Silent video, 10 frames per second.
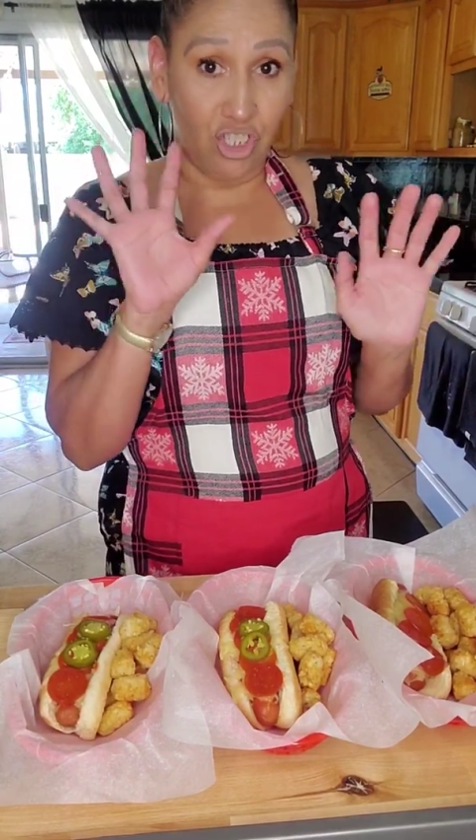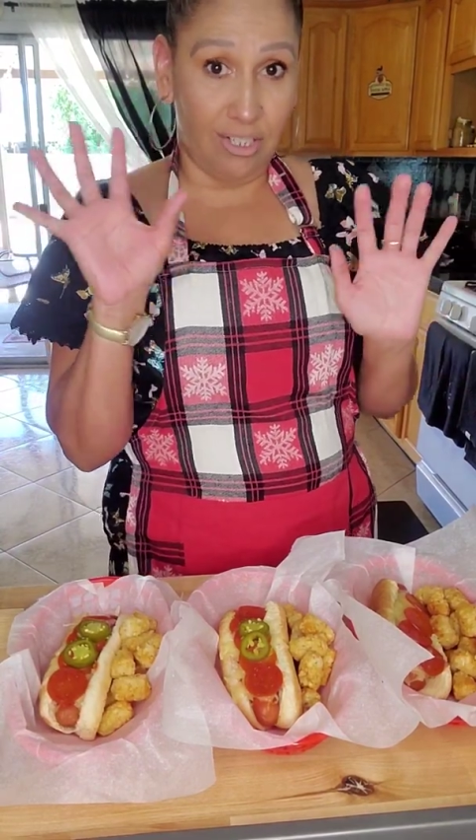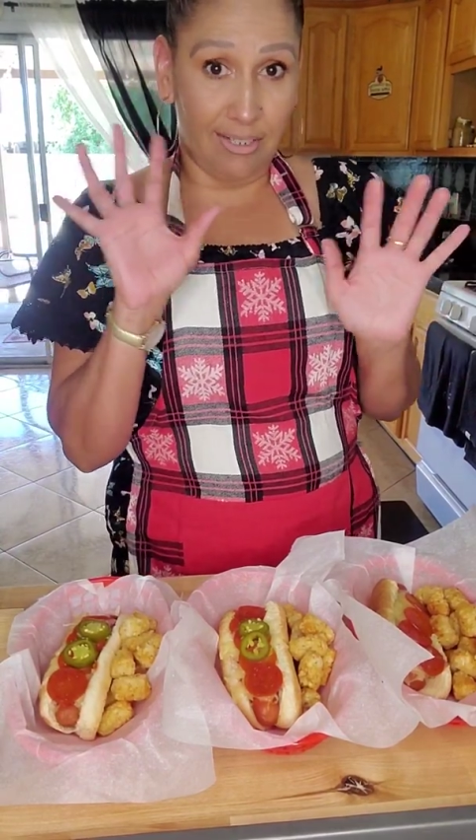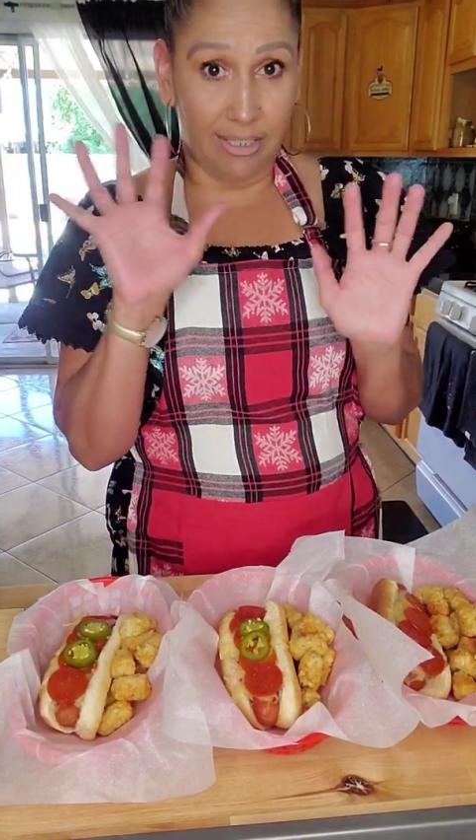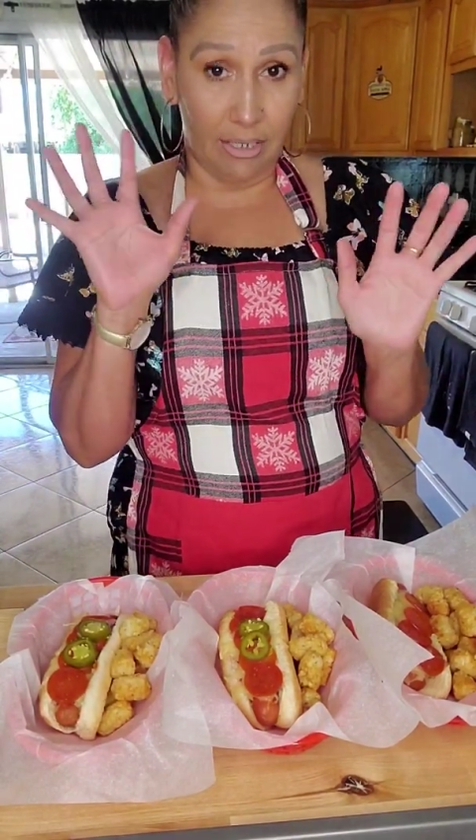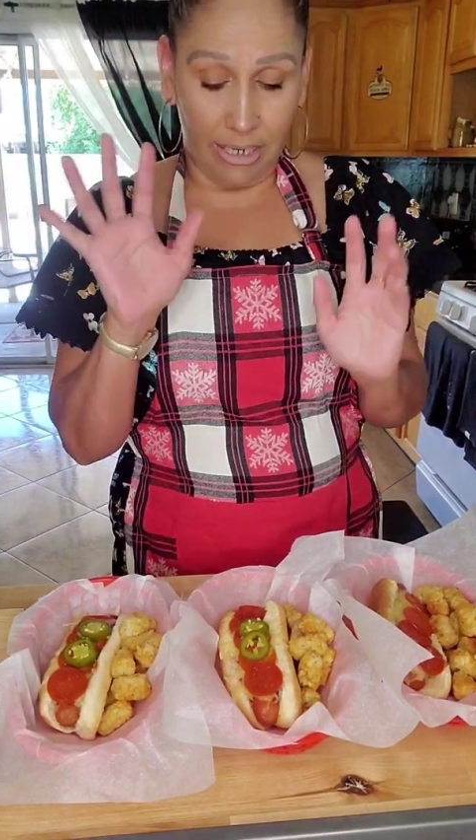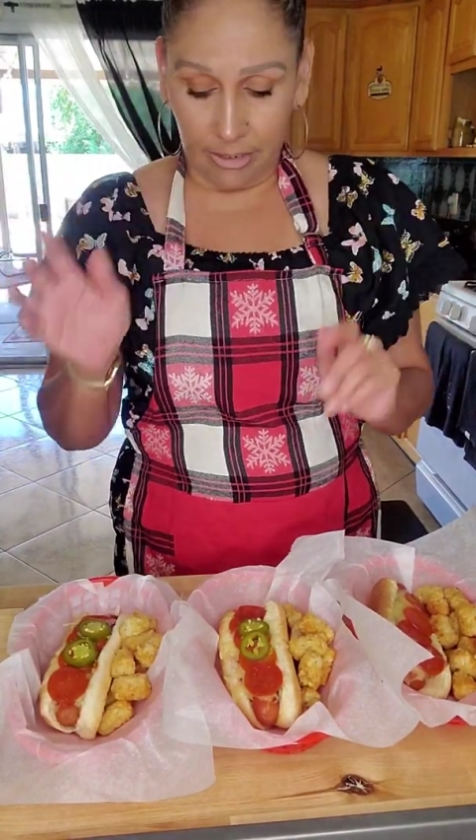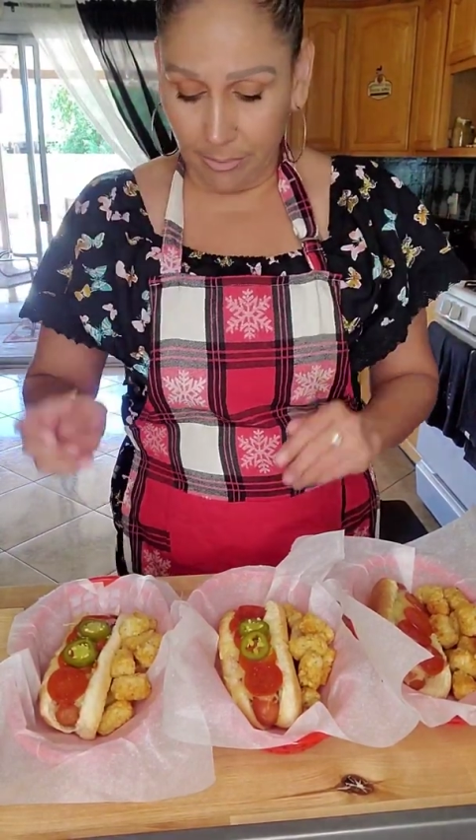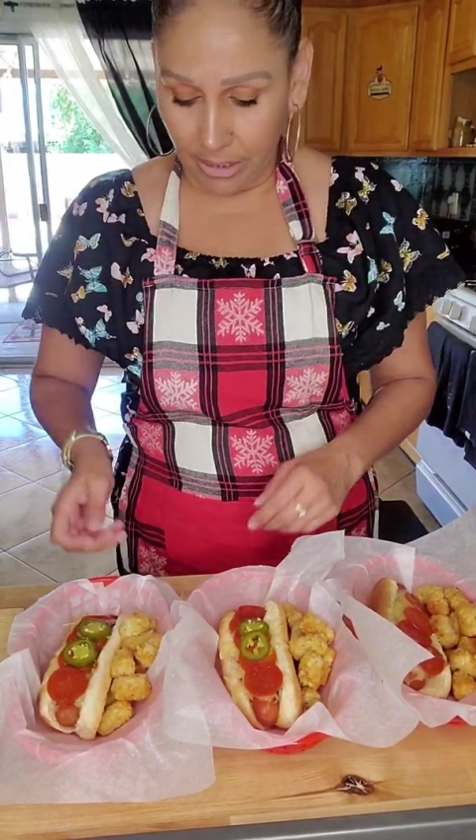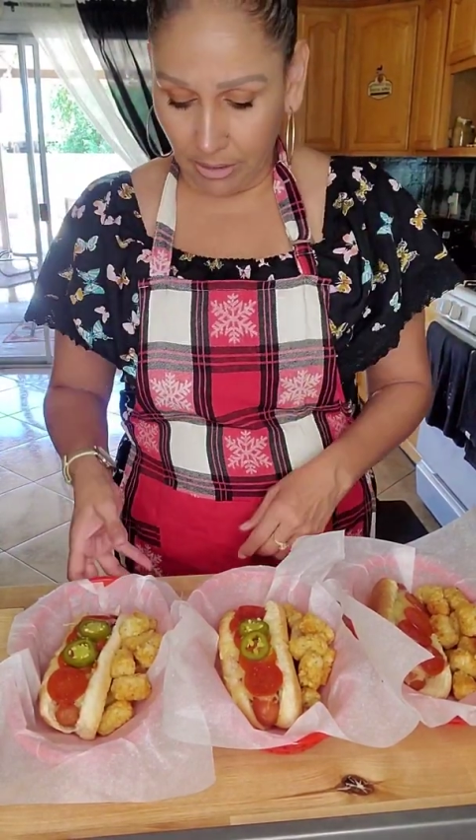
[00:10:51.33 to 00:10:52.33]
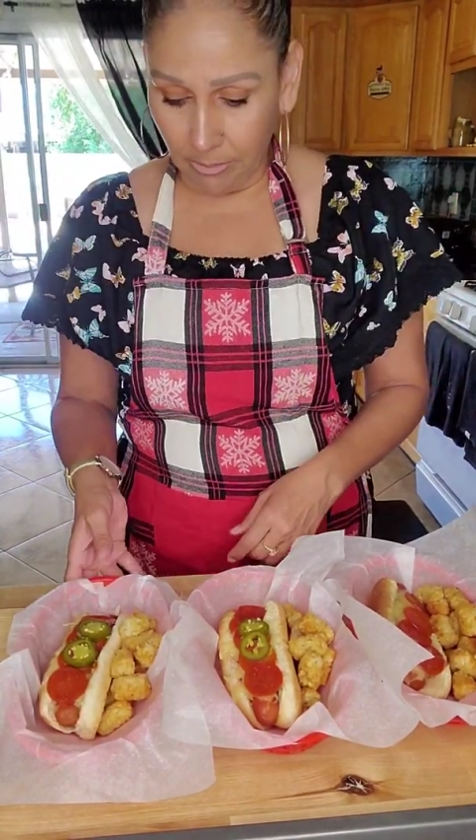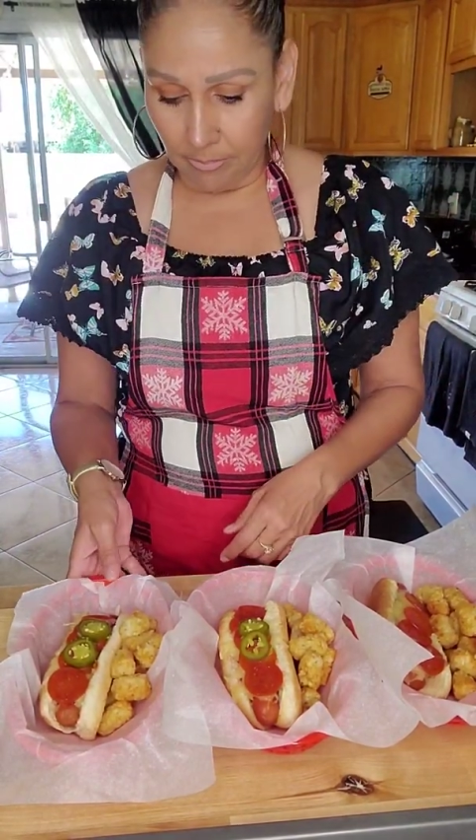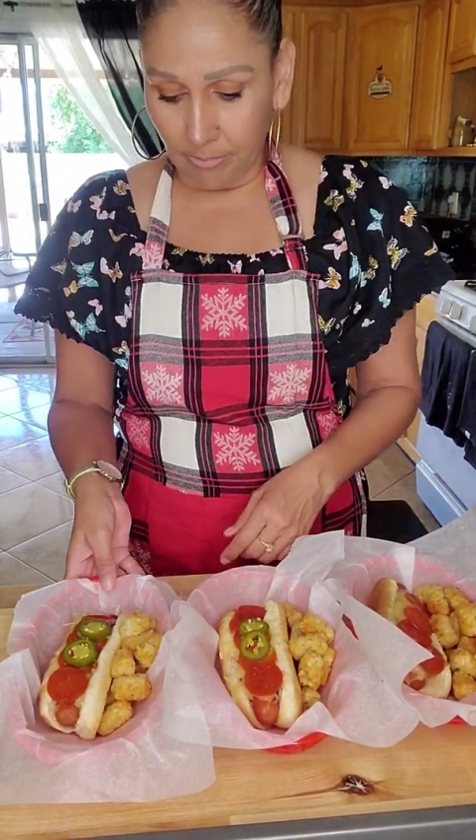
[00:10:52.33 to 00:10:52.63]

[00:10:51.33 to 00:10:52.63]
chancy like me